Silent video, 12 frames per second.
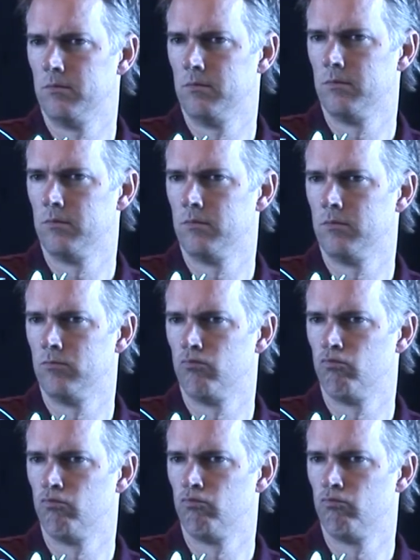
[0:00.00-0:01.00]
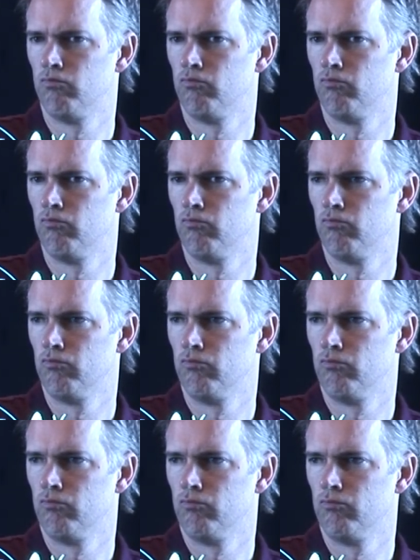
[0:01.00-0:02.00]

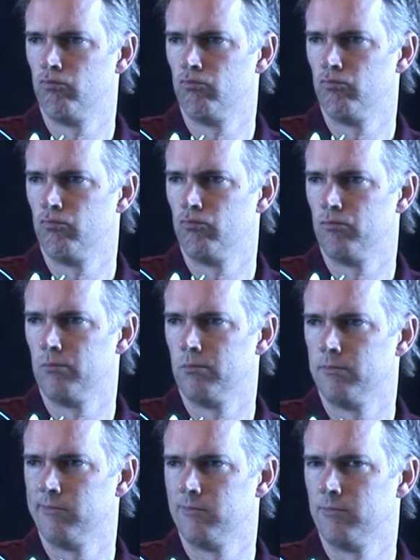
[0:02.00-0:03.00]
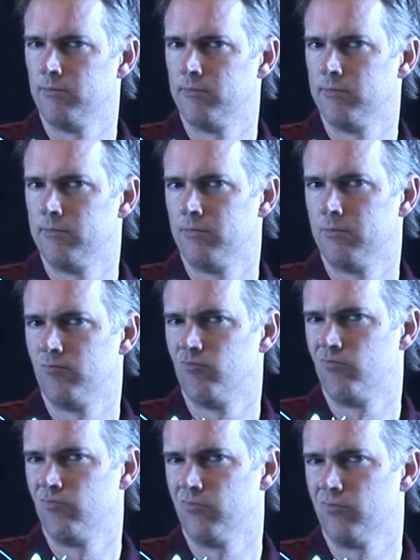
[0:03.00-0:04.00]
(silence)